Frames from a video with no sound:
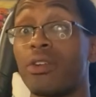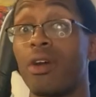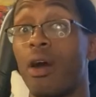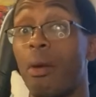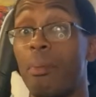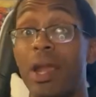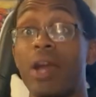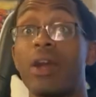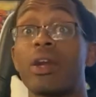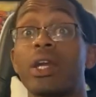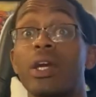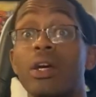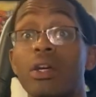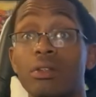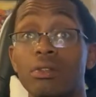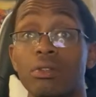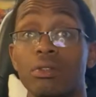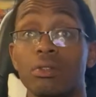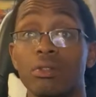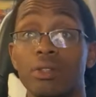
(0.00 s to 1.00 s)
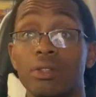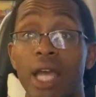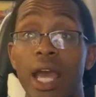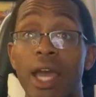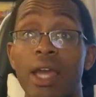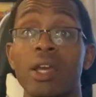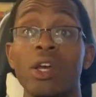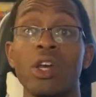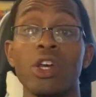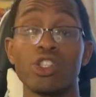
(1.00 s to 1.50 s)
America.
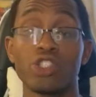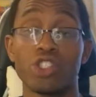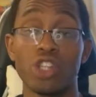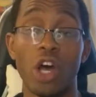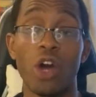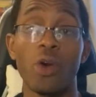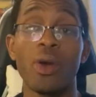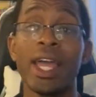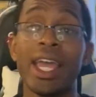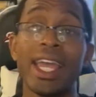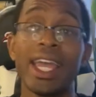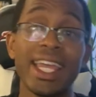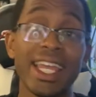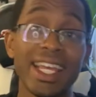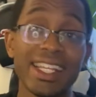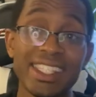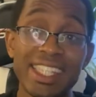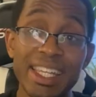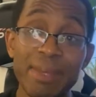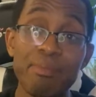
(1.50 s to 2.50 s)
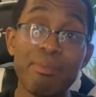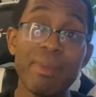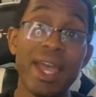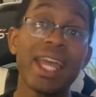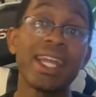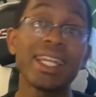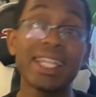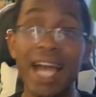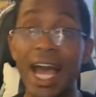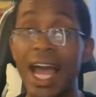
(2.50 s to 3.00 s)
Okay, so he is the
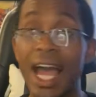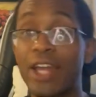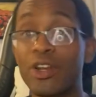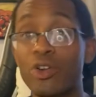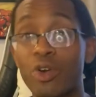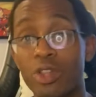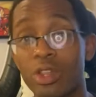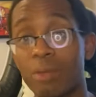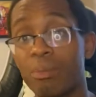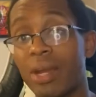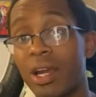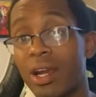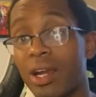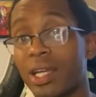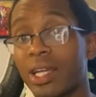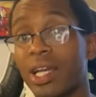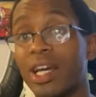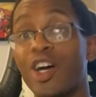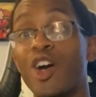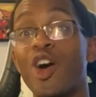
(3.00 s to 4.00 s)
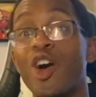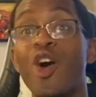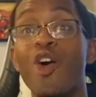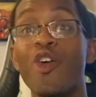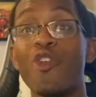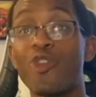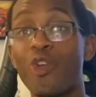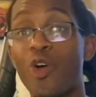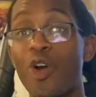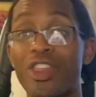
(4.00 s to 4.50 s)
main guy in North America
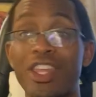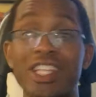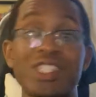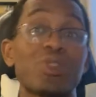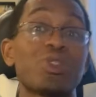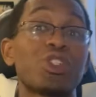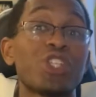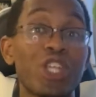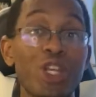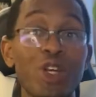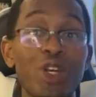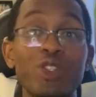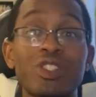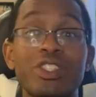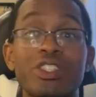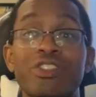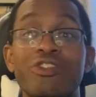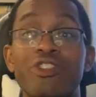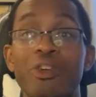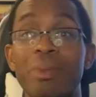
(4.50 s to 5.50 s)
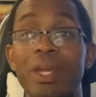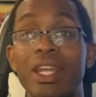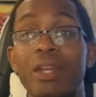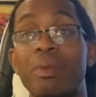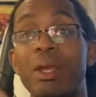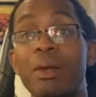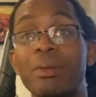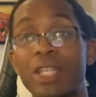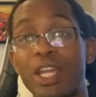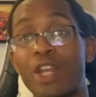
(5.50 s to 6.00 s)
for this. Is huge for me
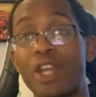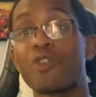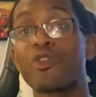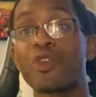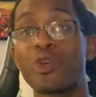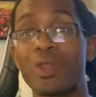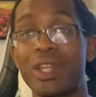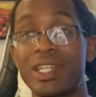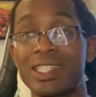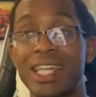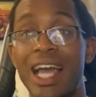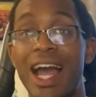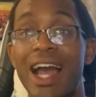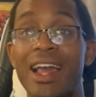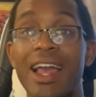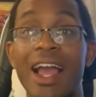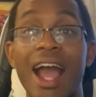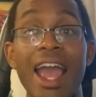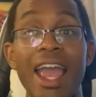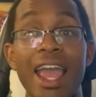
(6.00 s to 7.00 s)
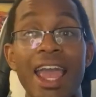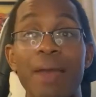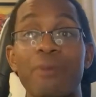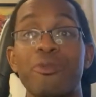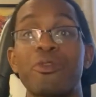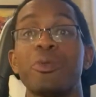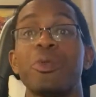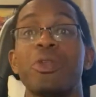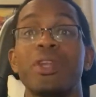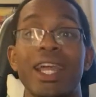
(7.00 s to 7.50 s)
to be able to interview this guy. I
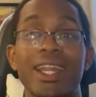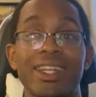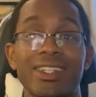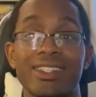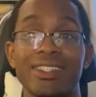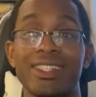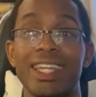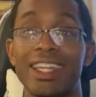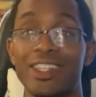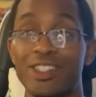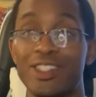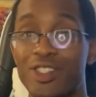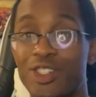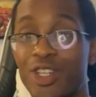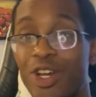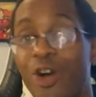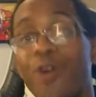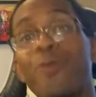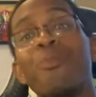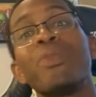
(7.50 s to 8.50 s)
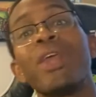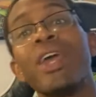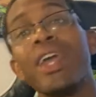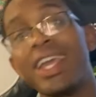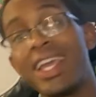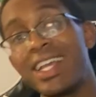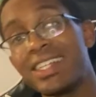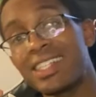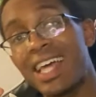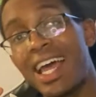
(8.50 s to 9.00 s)
am from the United States, so
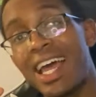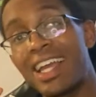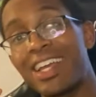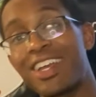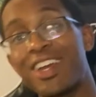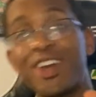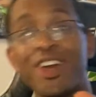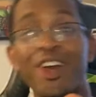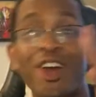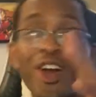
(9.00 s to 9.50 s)
he's like